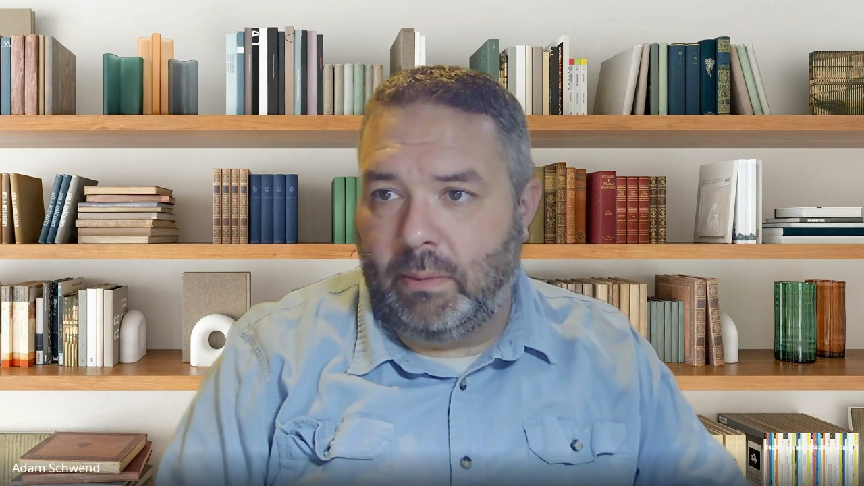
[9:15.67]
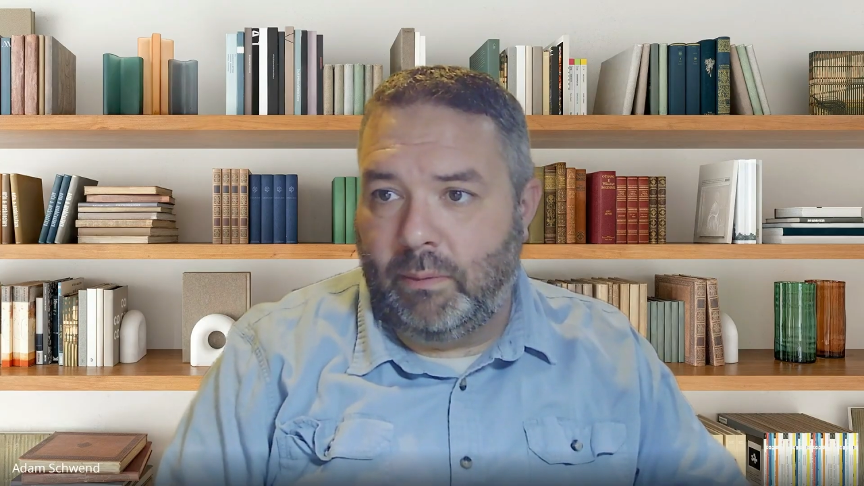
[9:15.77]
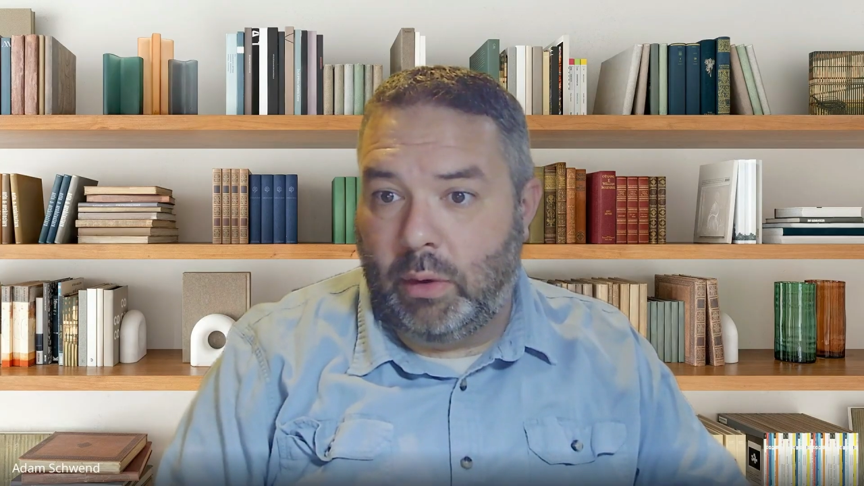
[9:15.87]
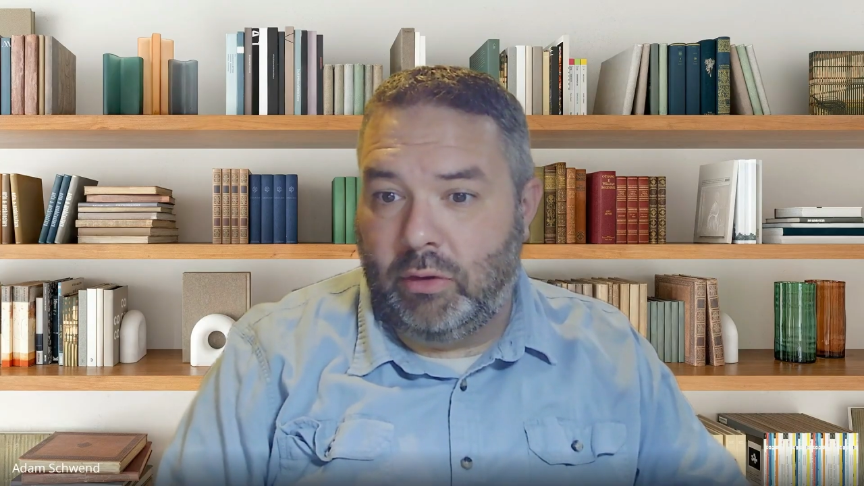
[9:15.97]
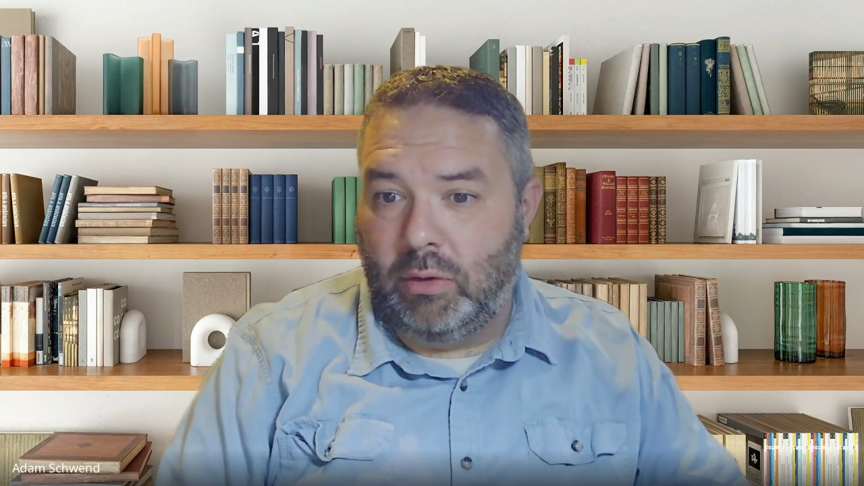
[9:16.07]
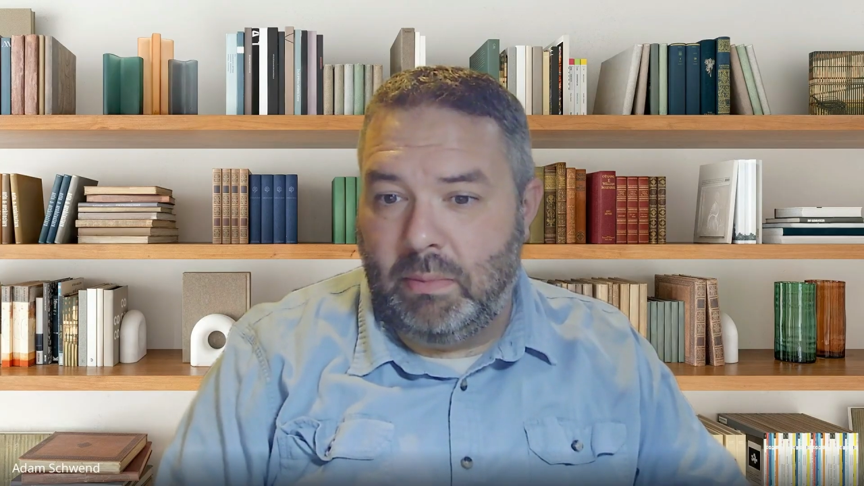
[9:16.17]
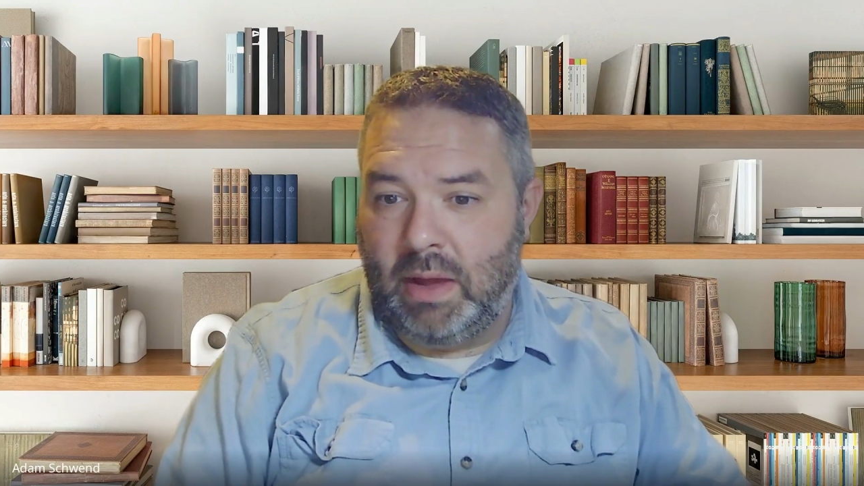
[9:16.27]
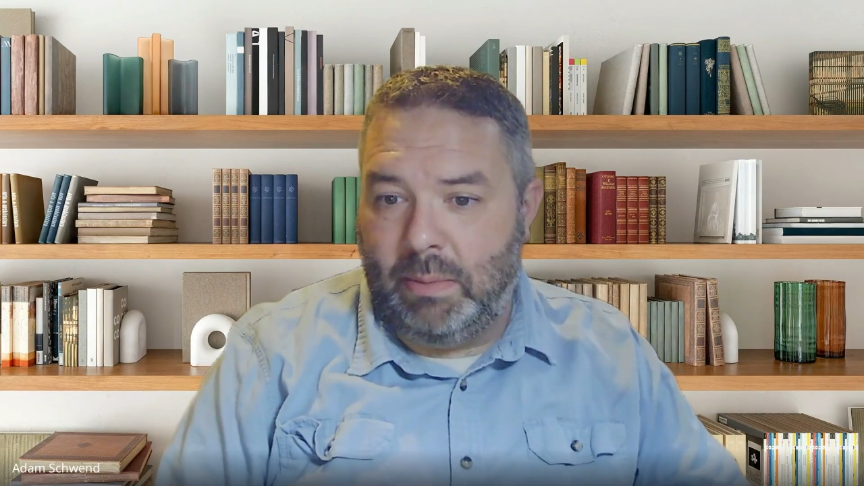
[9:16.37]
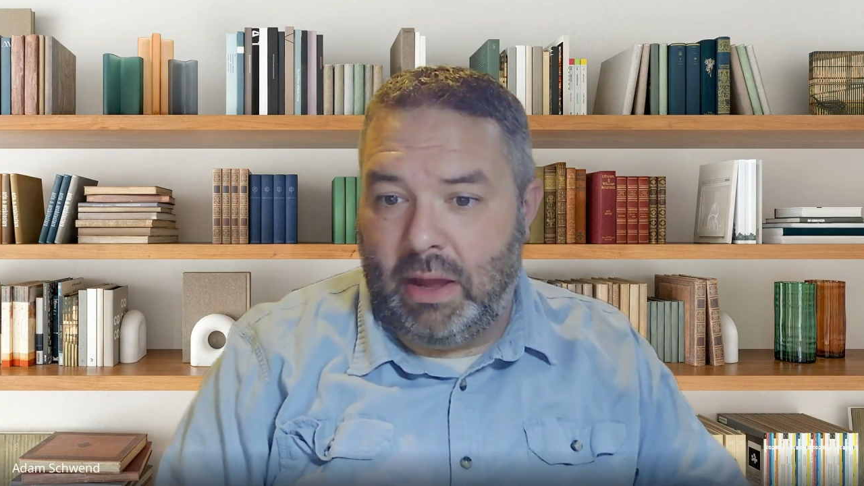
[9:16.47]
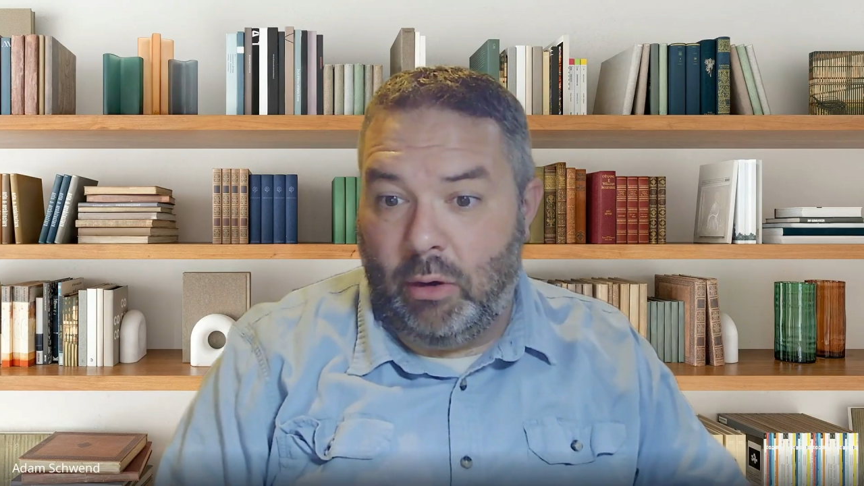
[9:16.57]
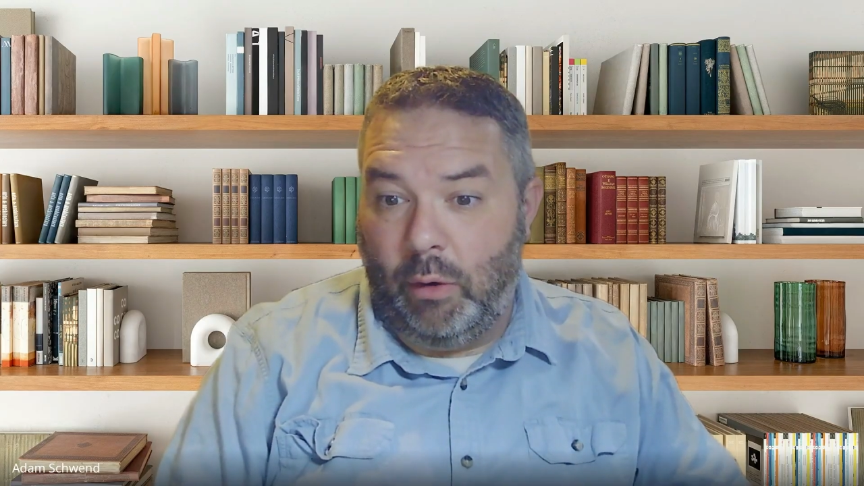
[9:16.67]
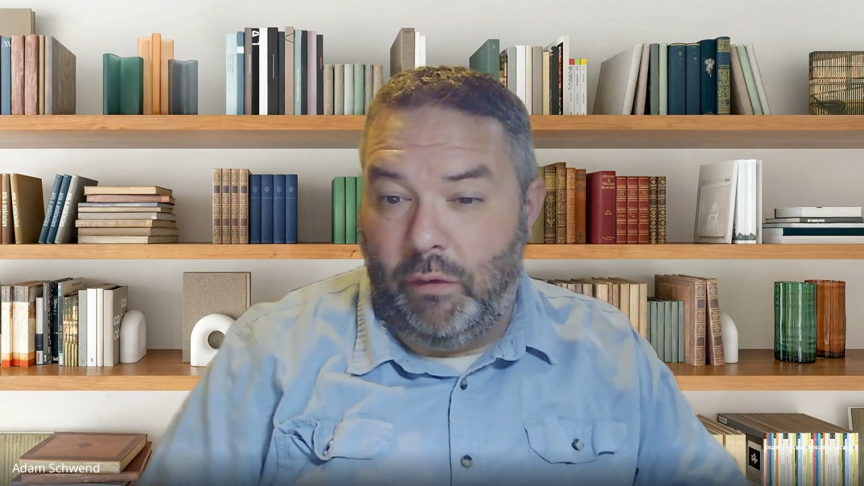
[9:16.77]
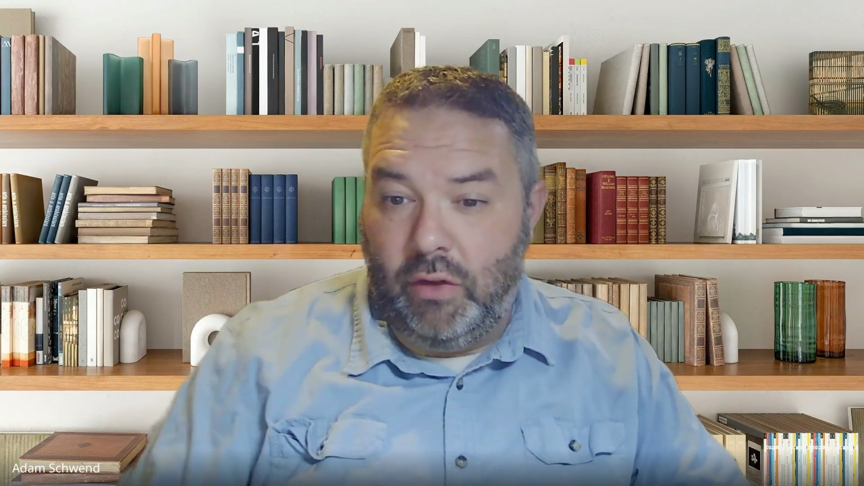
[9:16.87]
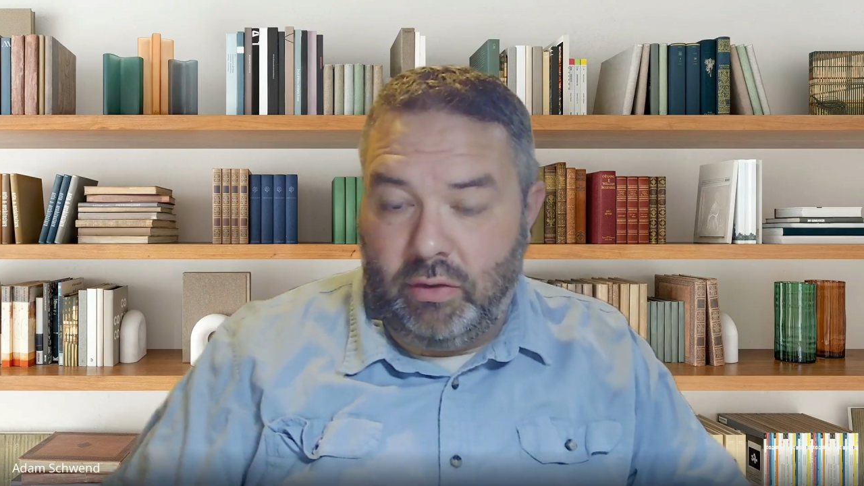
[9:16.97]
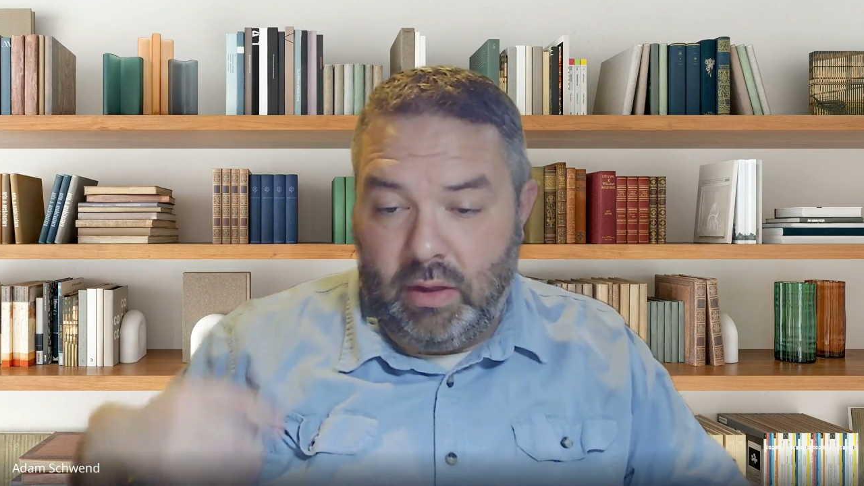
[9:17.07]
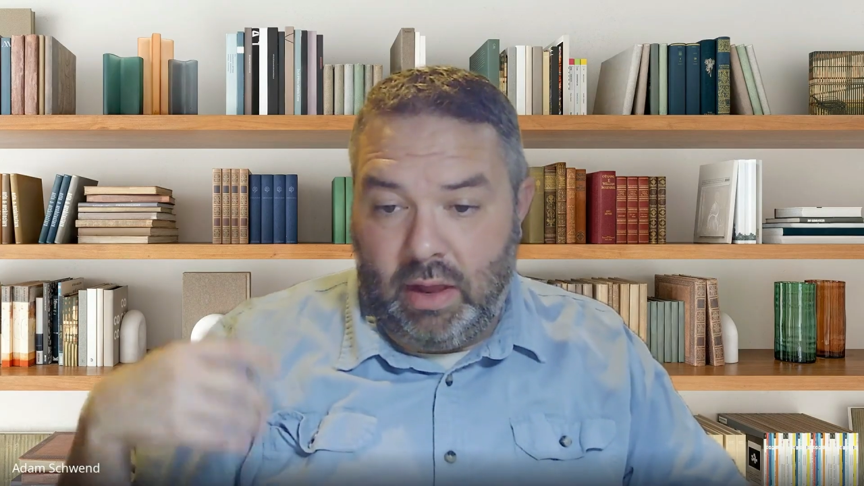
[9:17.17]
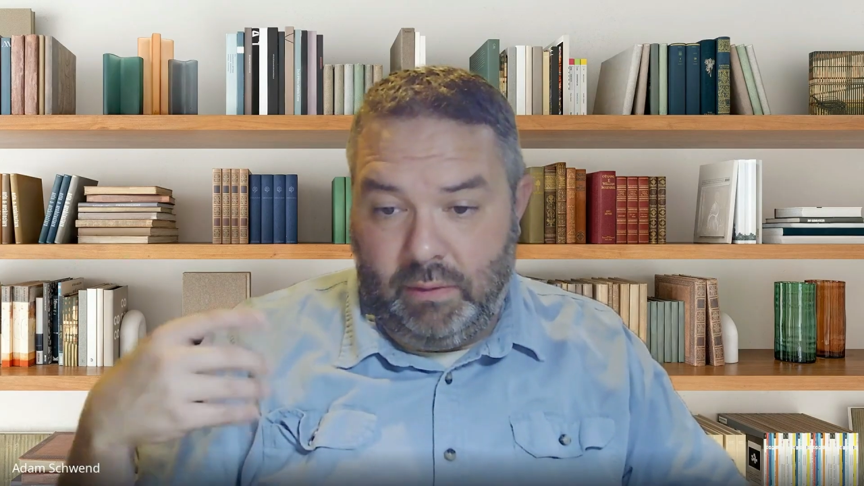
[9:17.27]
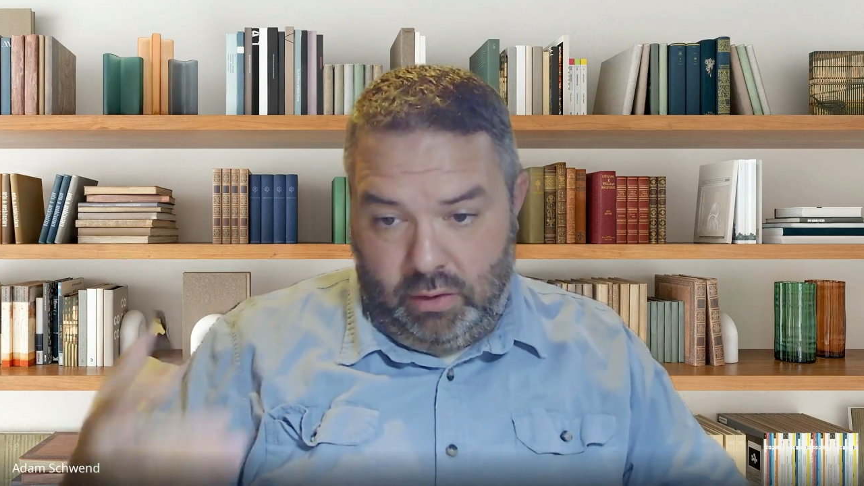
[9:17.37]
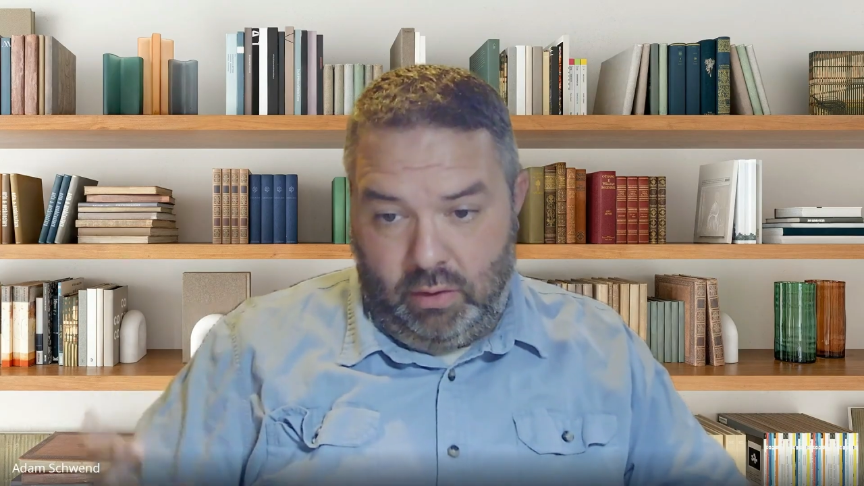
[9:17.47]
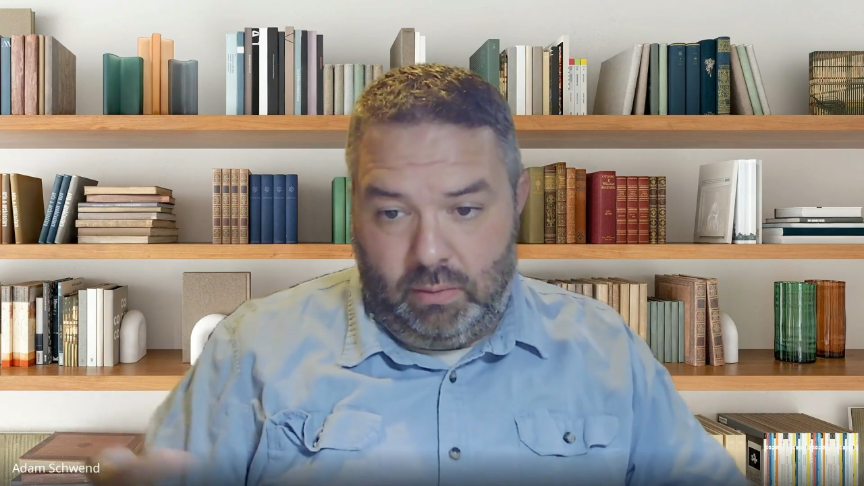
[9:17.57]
folks who maybe heard this, even